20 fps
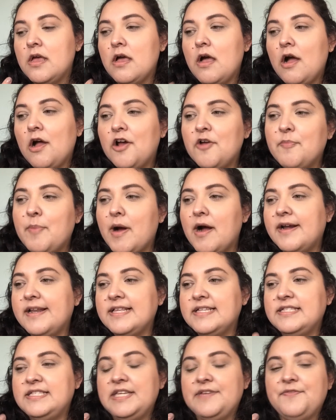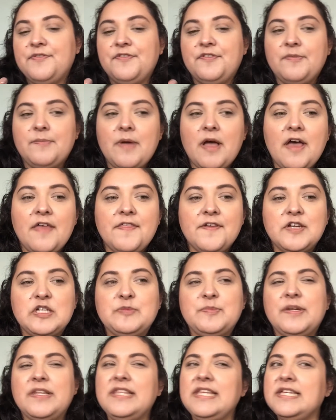our bodies differ from others,
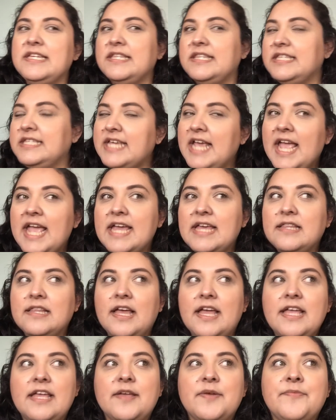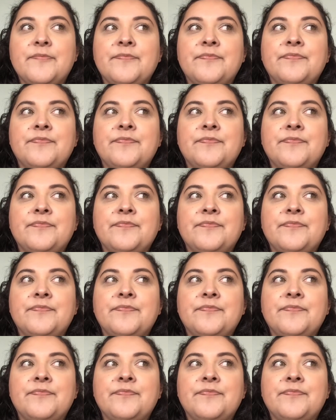but at the end of the day, like,